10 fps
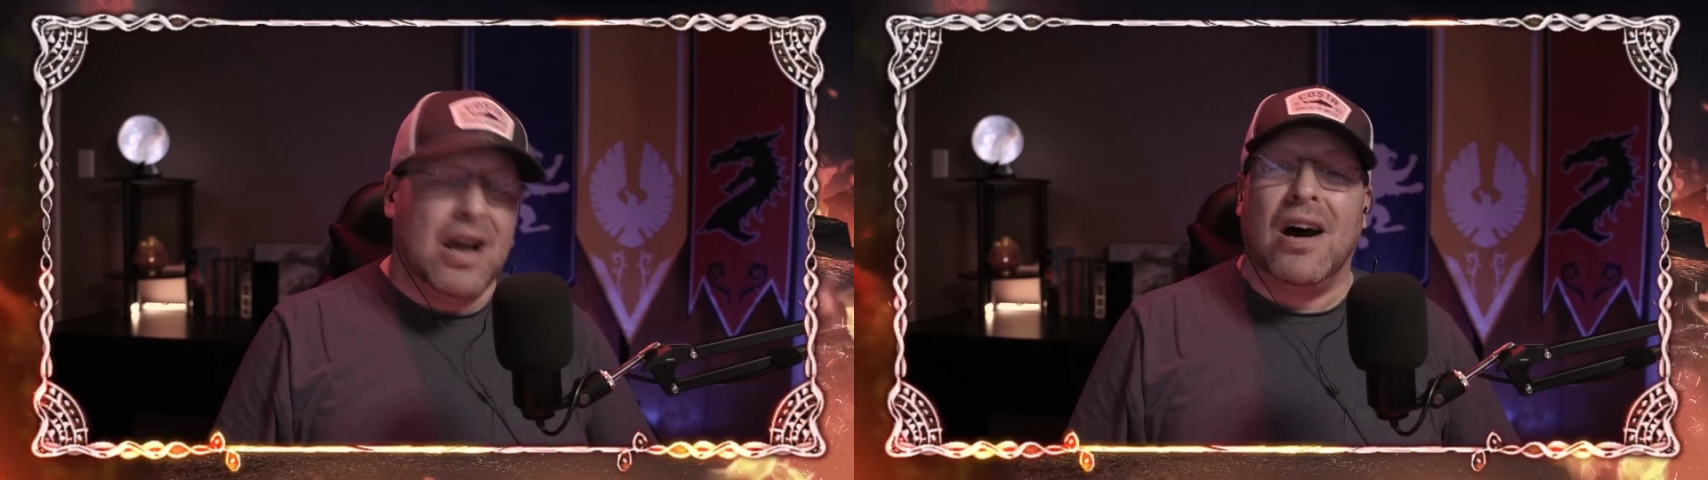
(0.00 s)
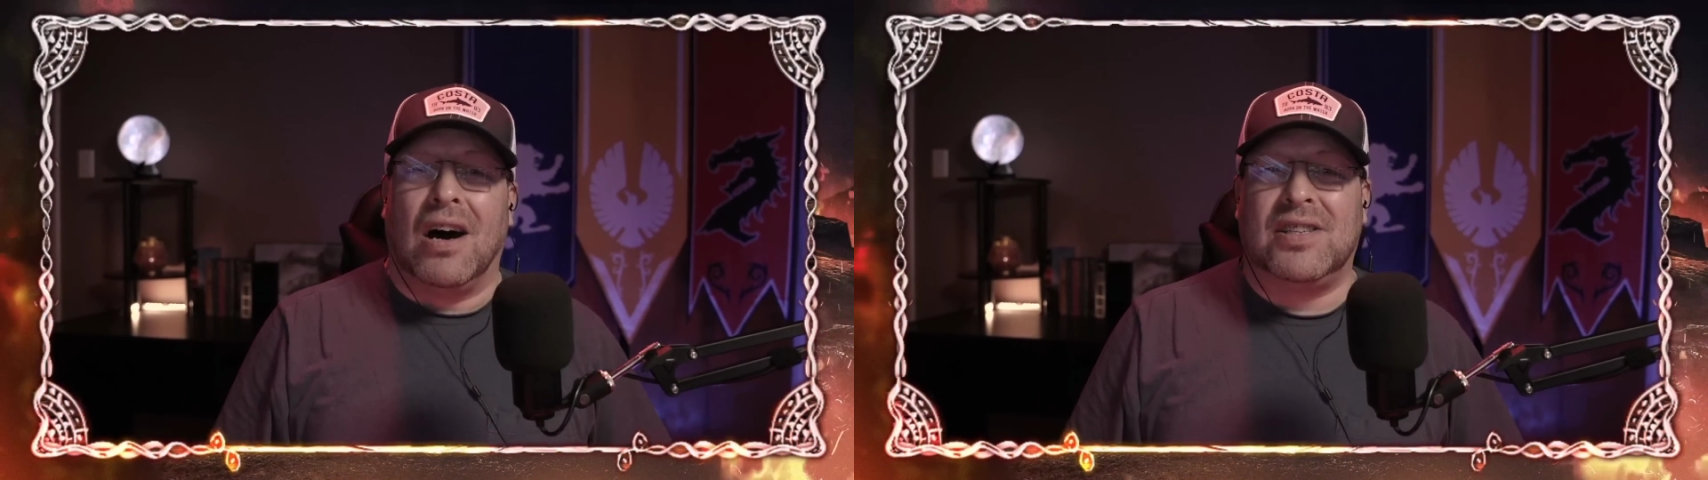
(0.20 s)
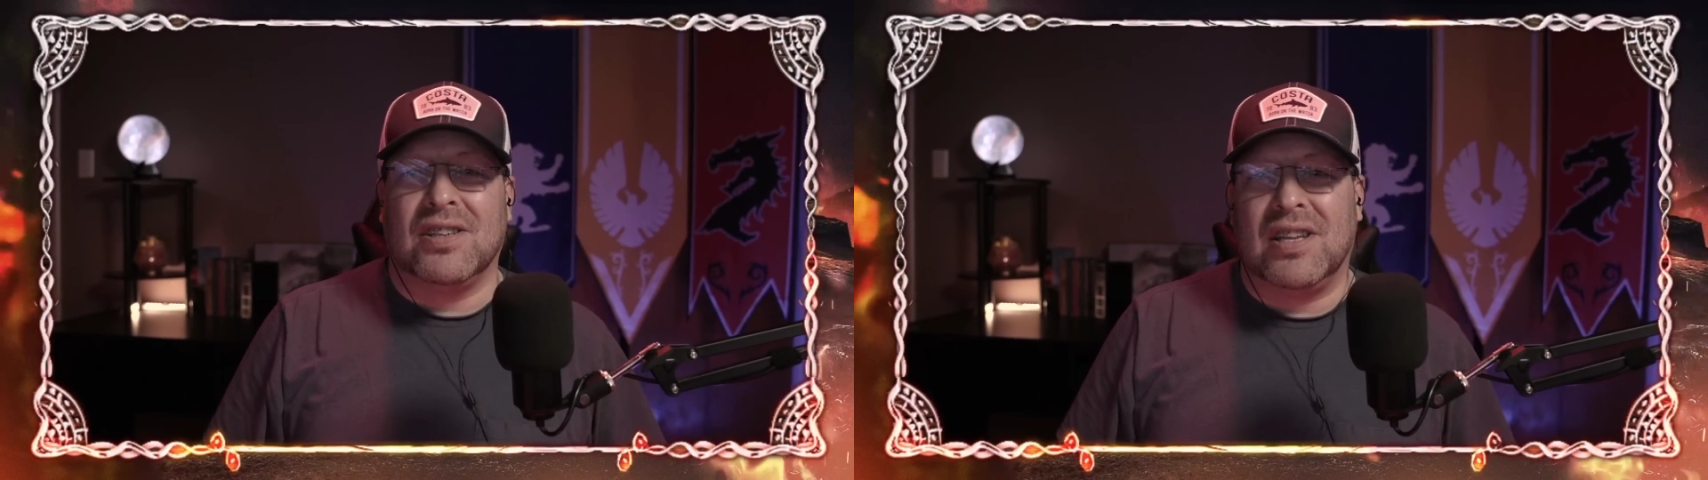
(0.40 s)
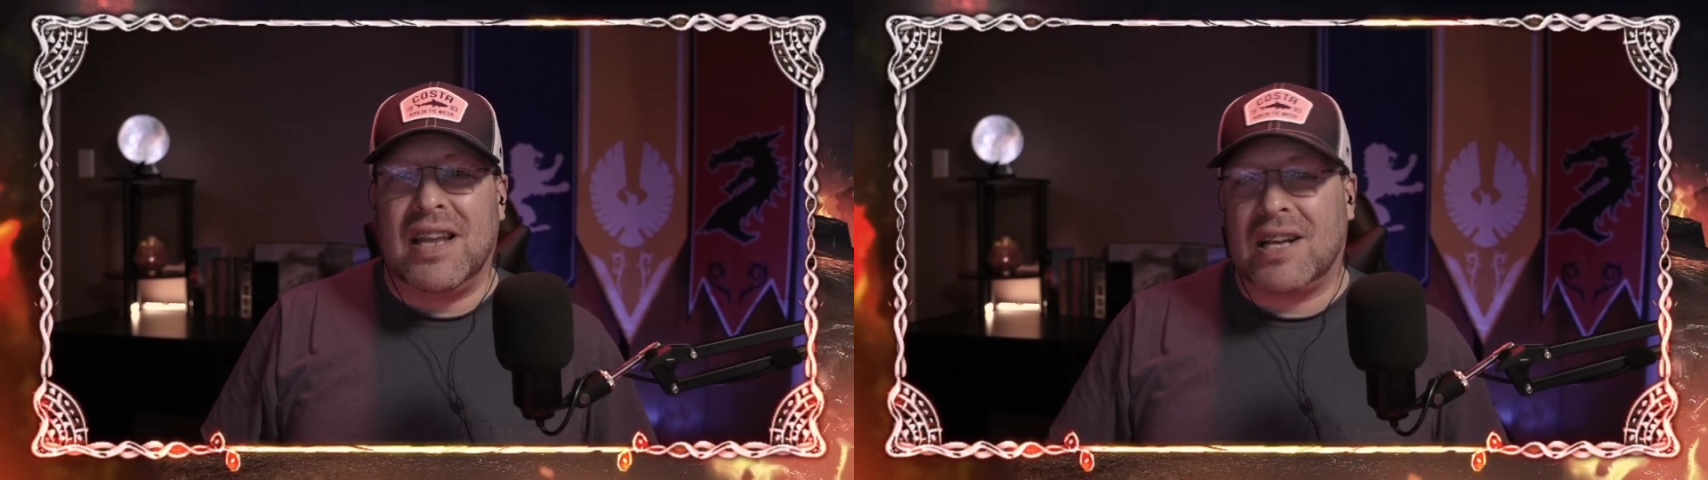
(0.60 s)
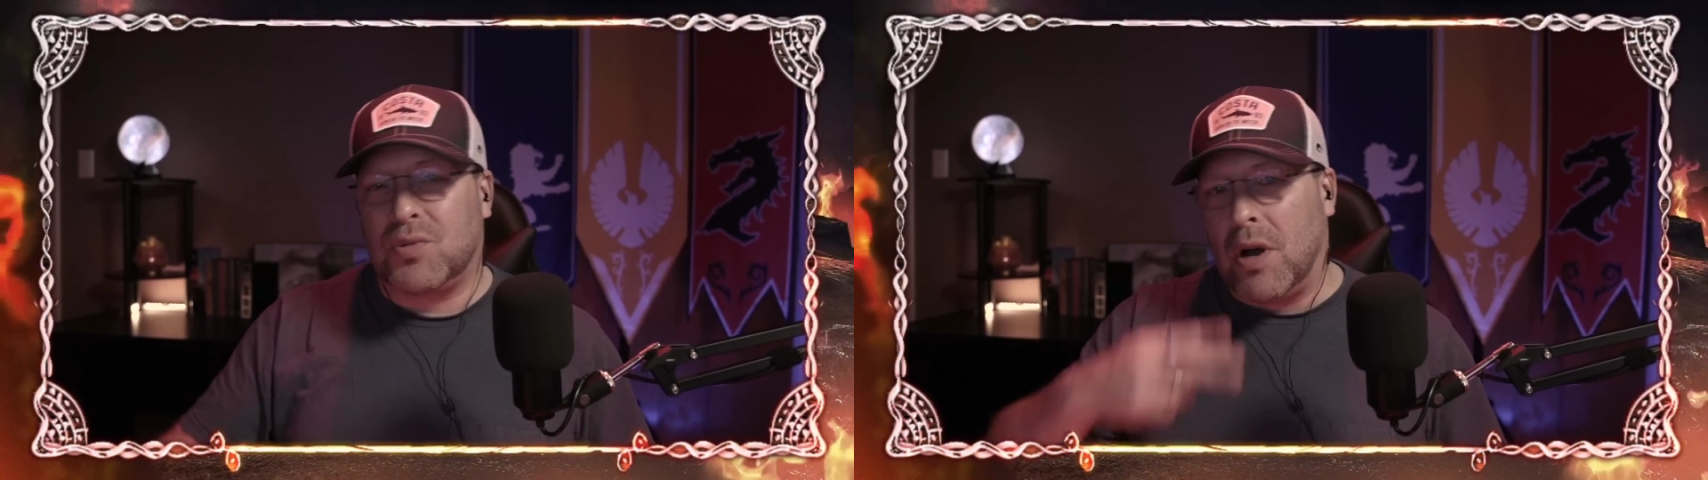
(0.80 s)
Until the
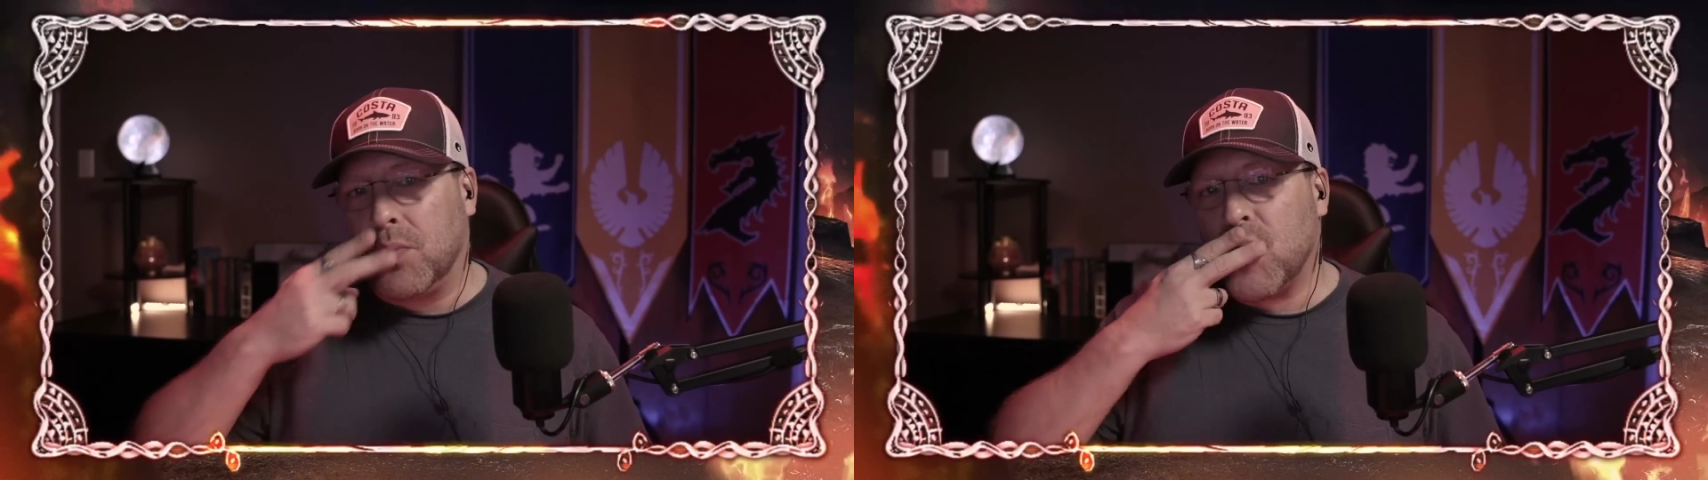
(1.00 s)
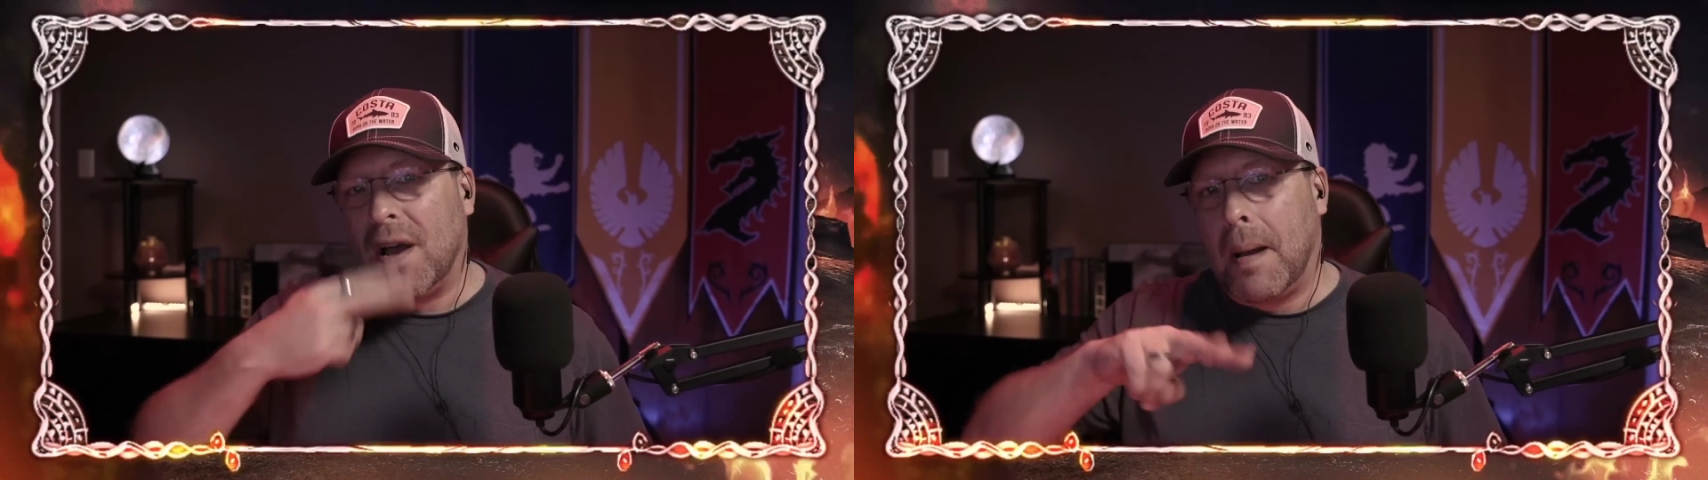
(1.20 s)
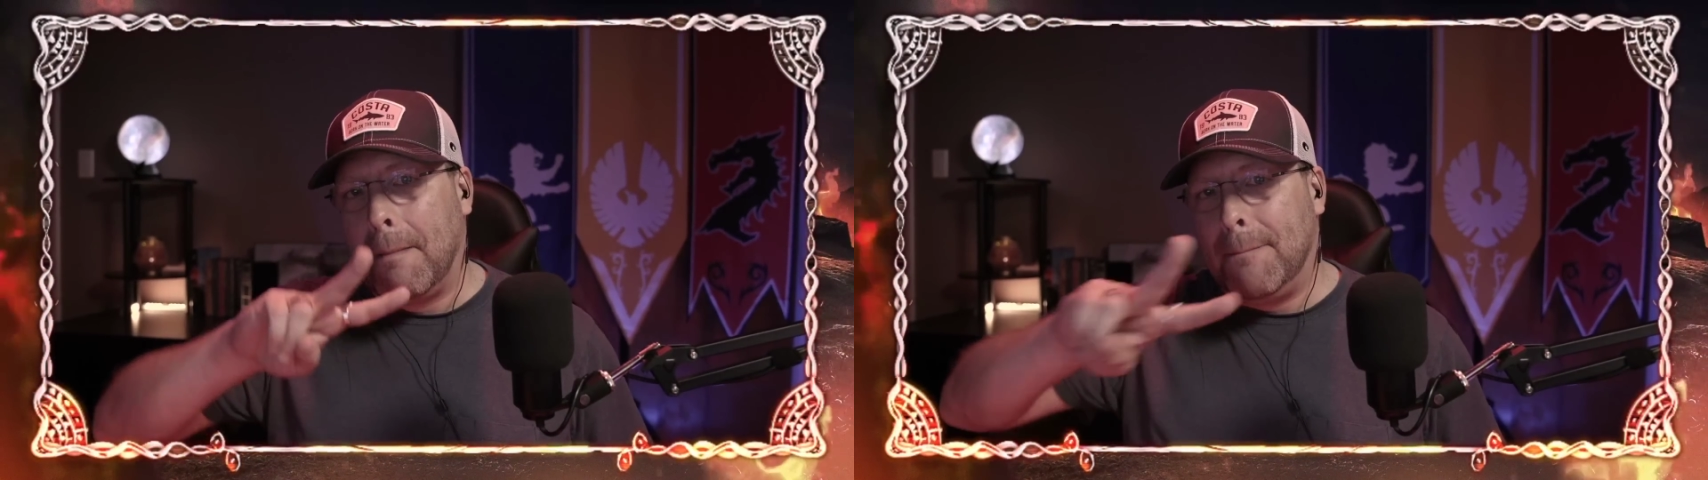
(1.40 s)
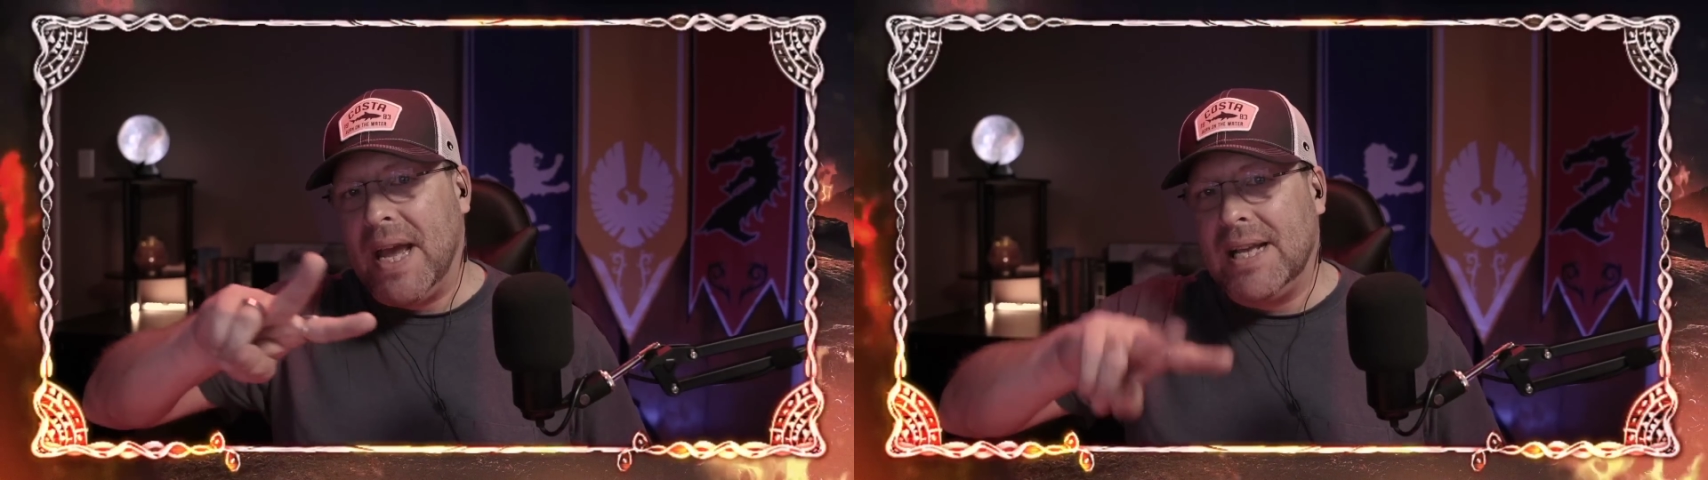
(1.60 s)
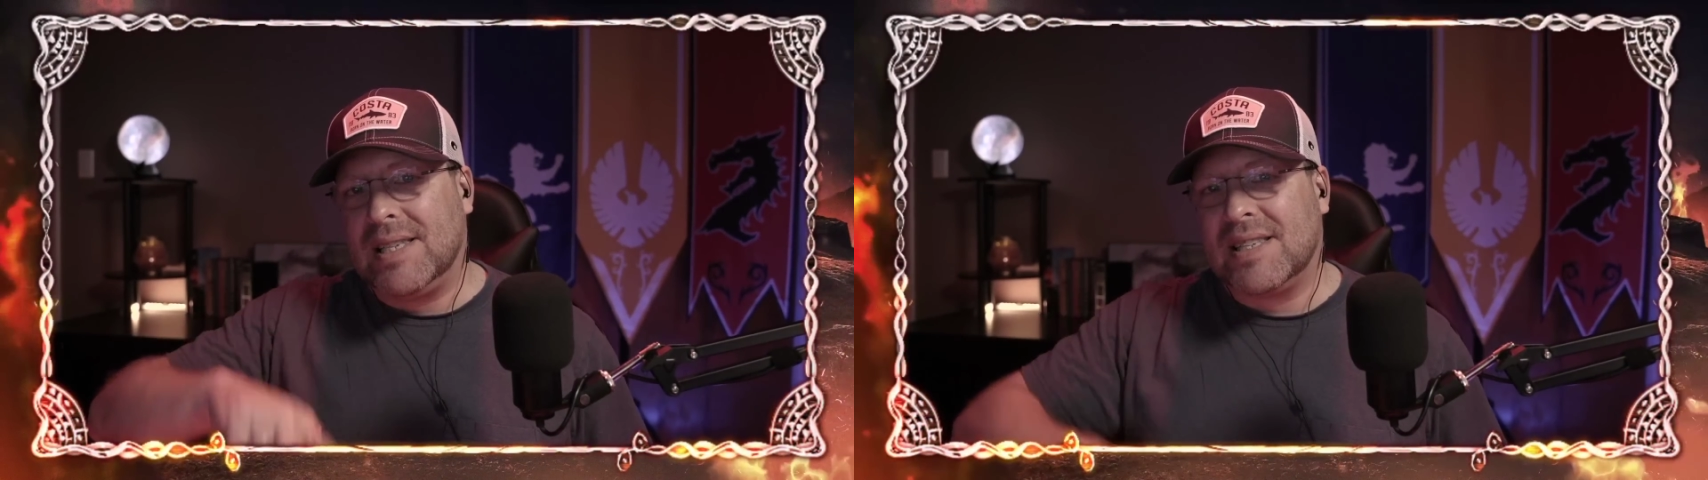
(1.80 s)
next one,
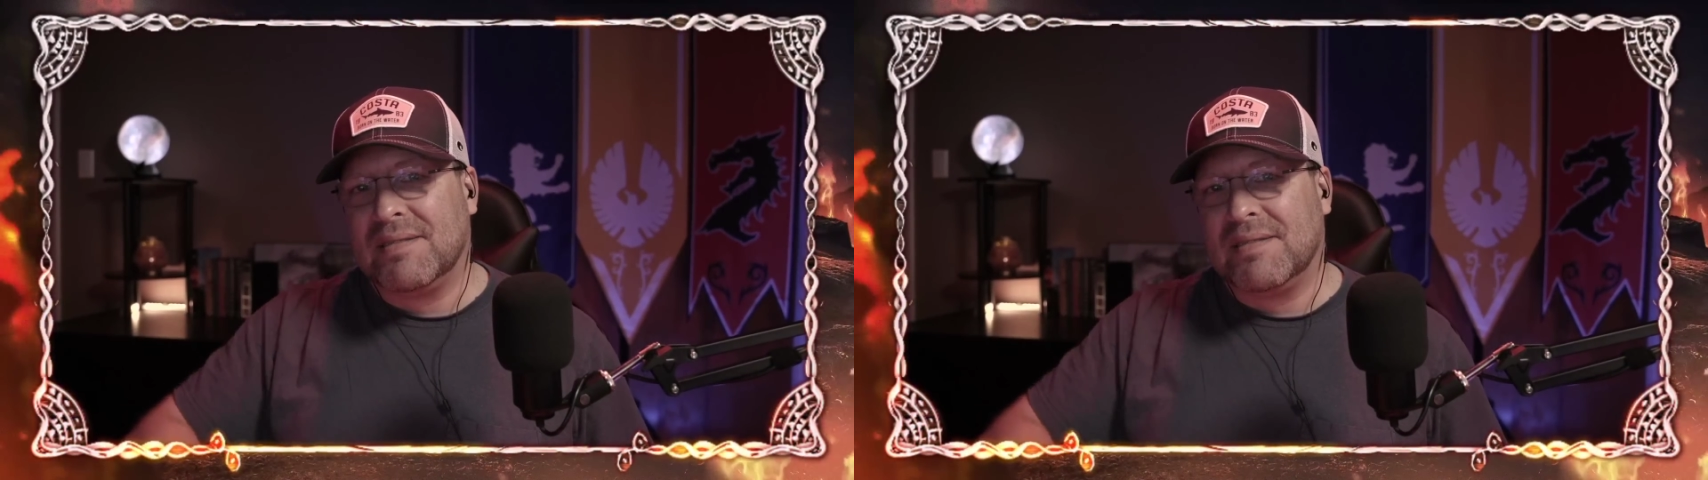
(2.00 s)
peace.